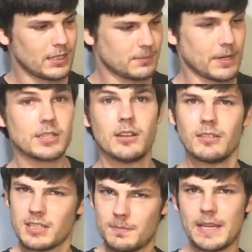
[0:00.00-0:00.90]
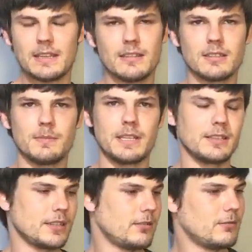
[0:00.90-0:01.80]
especially on speakers,
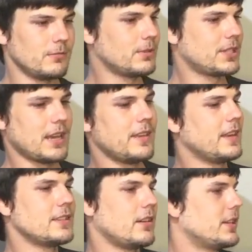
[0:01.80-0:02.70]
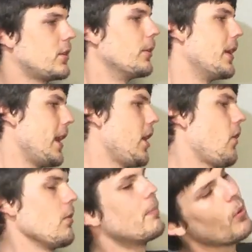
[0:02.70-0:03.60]
because they'll say things like it's got an
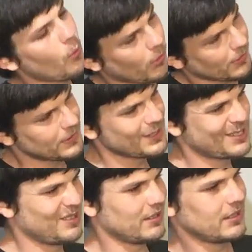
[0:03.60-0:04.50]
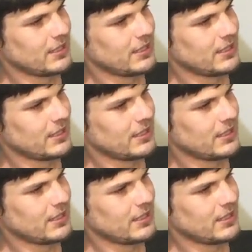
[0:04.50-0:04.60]
aero port and it's got